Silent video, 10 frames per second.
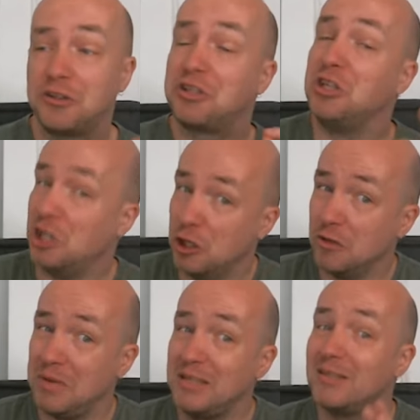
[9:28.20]
to
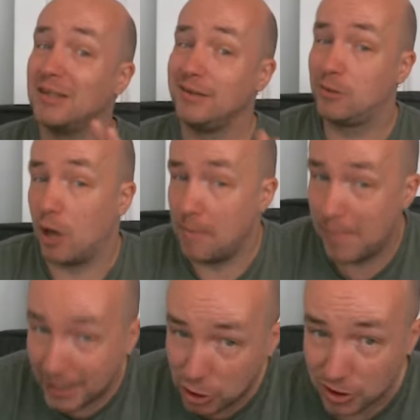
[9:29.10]
Yami's
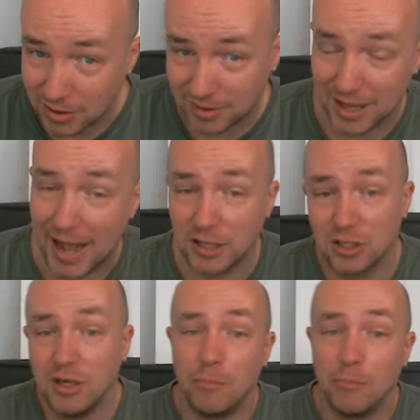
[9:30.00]
dimension slash.